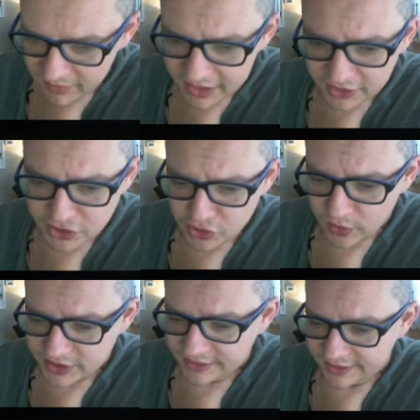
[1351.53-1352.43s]
in a
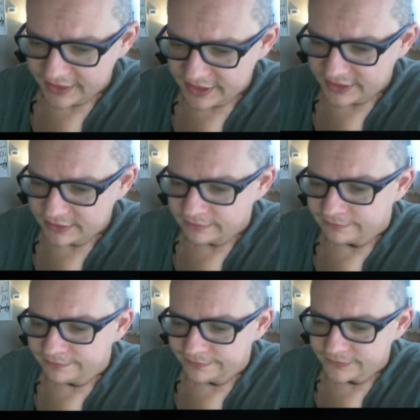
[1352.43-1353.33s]
situation like this,
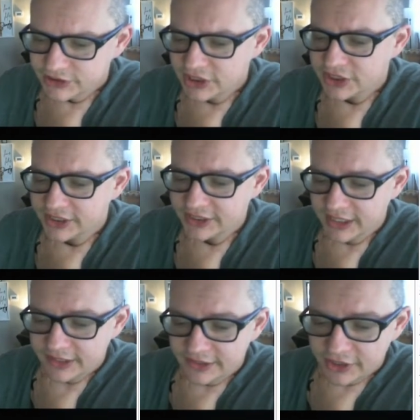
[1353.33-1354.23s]
so that you get to the
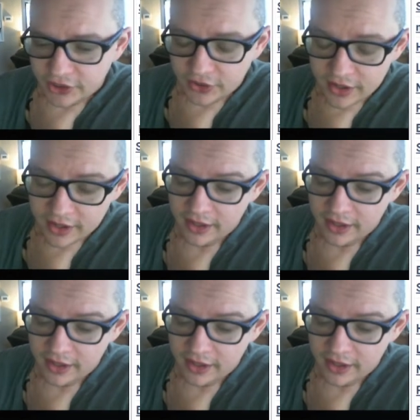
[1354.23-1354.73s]
end of the year